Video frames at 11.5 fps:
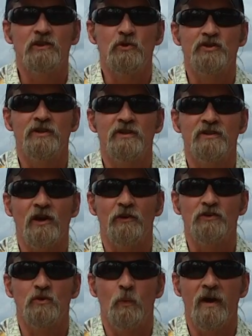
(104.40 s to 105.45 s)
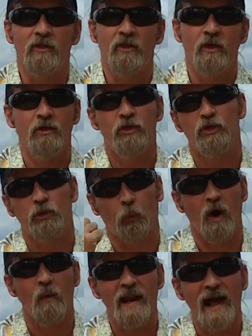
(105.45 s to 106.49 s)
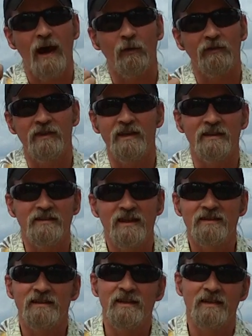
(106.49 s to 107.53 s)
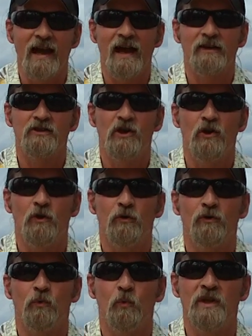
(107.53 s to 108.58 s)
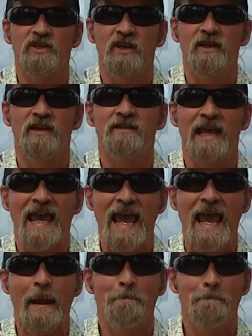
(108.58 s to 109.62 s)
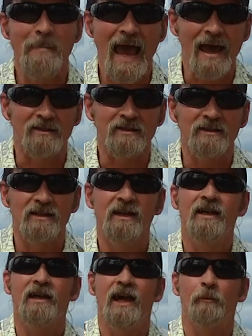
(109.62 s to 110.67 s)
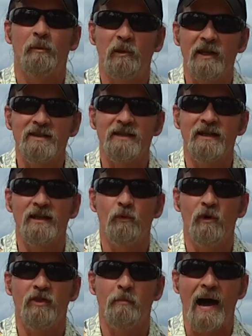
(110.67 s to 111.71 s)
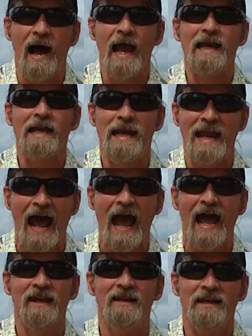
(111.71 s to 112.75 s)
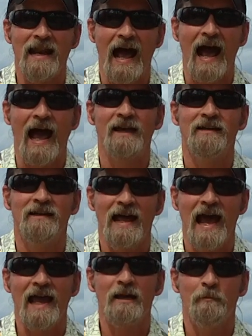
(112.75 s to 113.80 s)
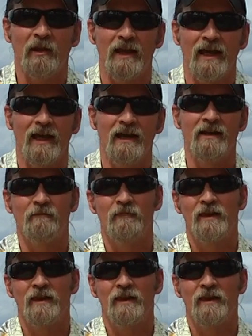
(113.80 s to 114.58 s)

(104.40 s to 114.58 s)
solution starts with throwing out the existing tax code, which is a mess, and replacing it with my 999 plan.